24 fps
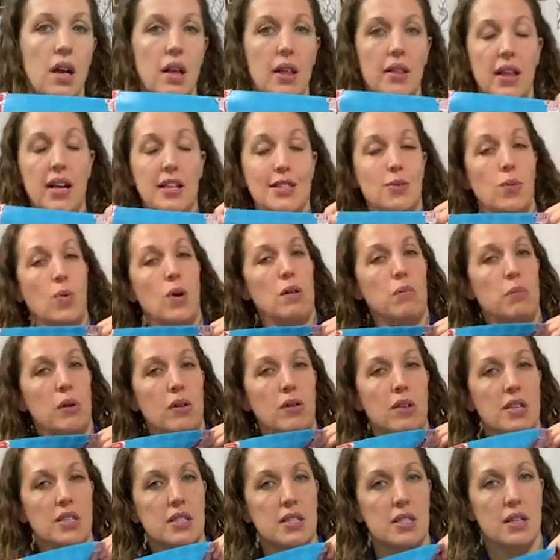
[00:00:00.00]
That's one
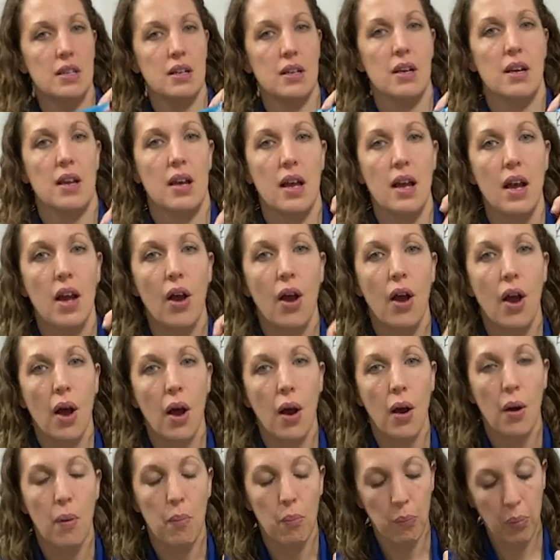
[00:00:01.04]
bonus.
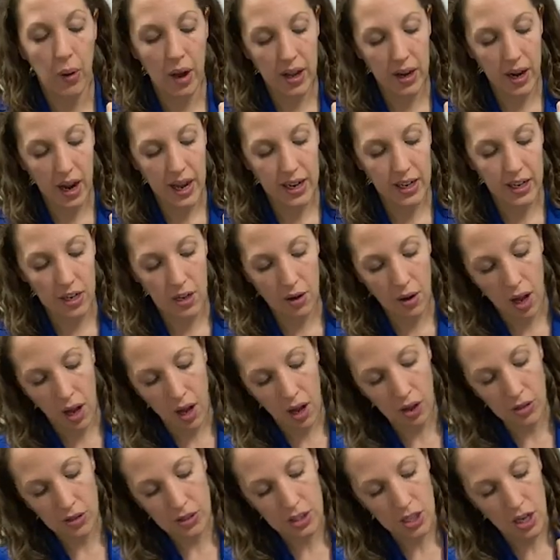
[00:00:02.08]
But I can
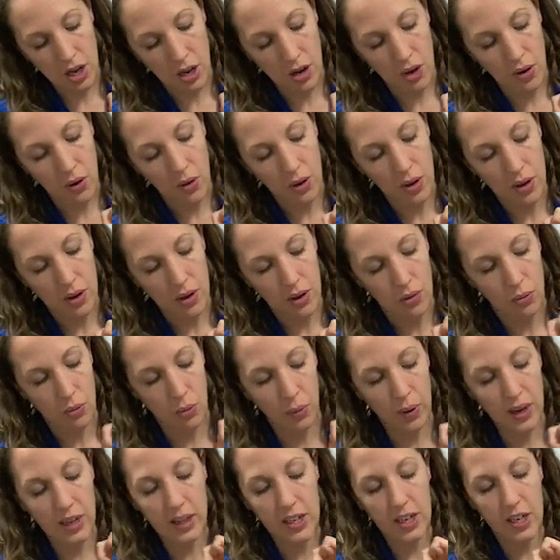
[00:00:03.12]
also
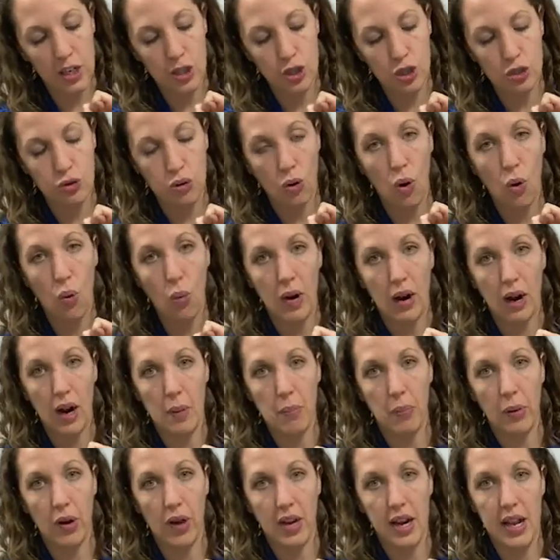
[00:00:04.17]
really control where I
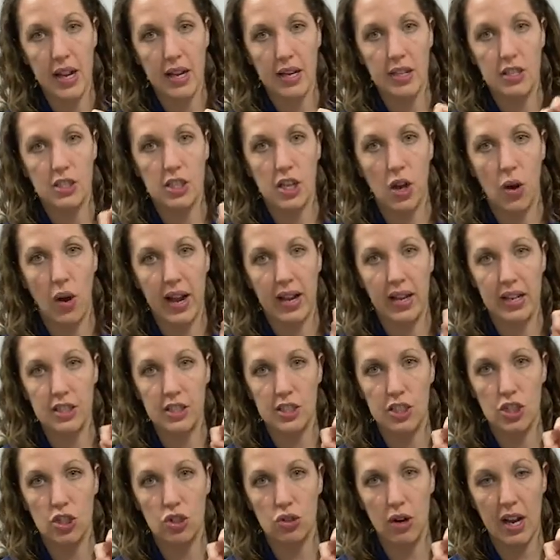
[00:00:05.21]
put it. So I can
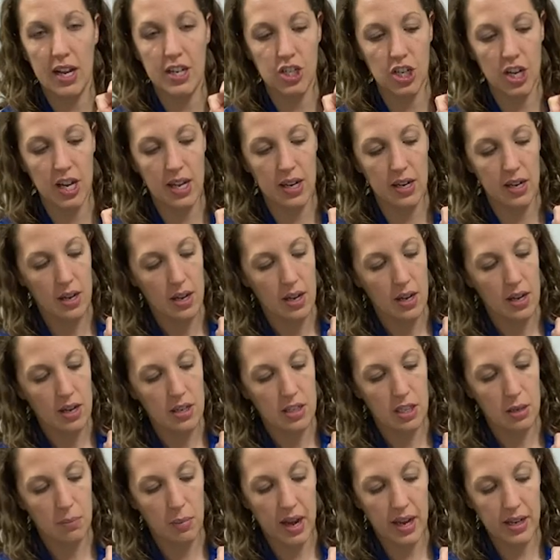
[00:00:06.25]
stretch it
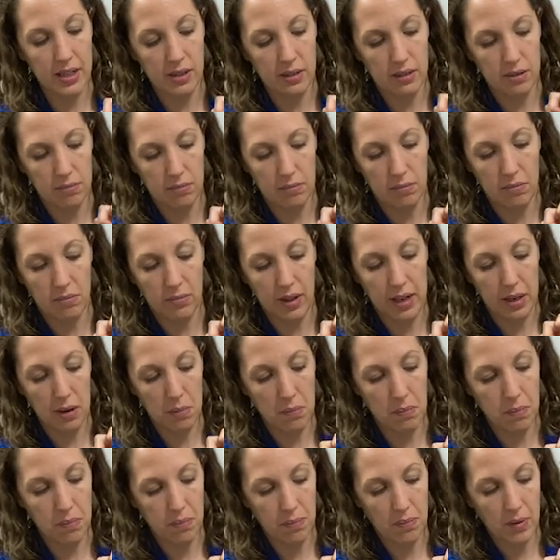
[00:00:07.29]
to my like
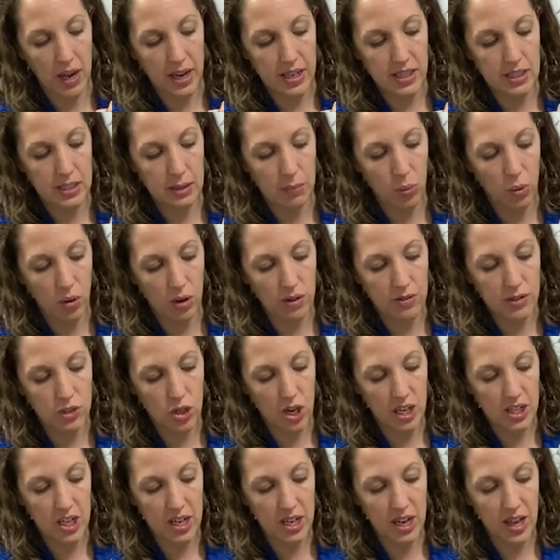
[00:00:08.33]
nice supportive
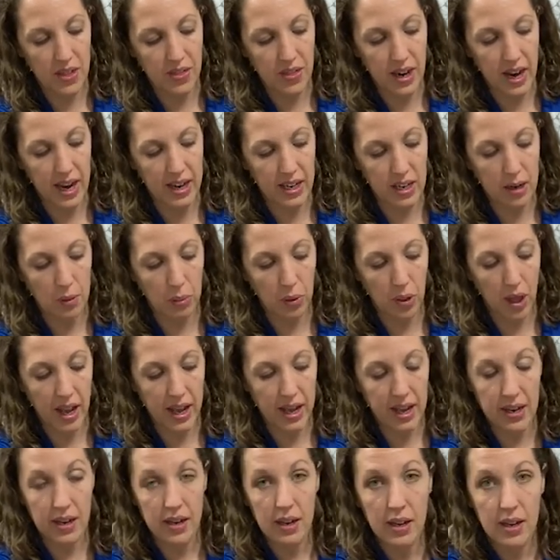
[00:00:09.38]
stretching, and then I can apply
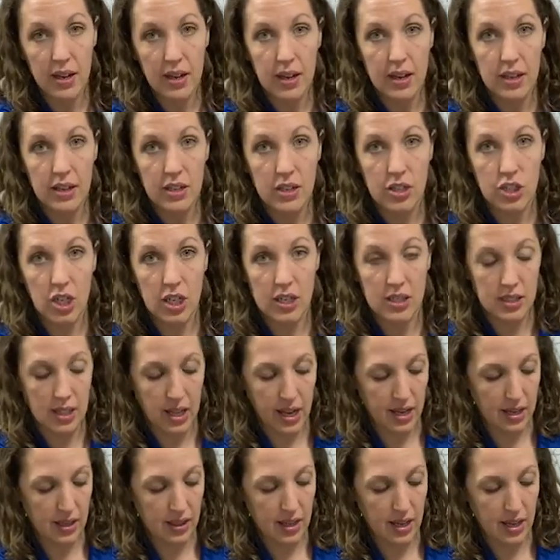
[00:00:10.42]
it just
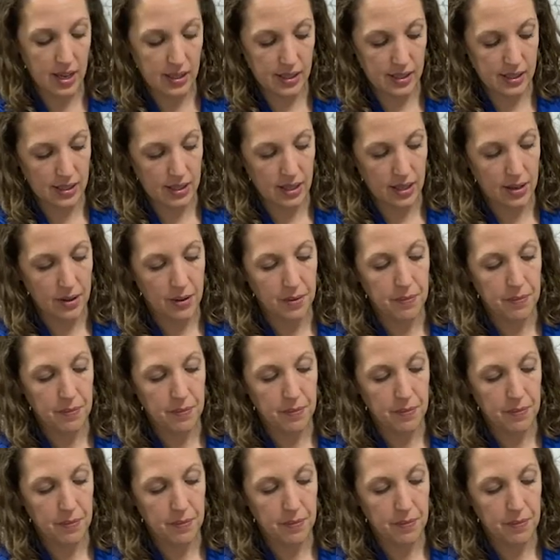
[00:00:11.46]
like this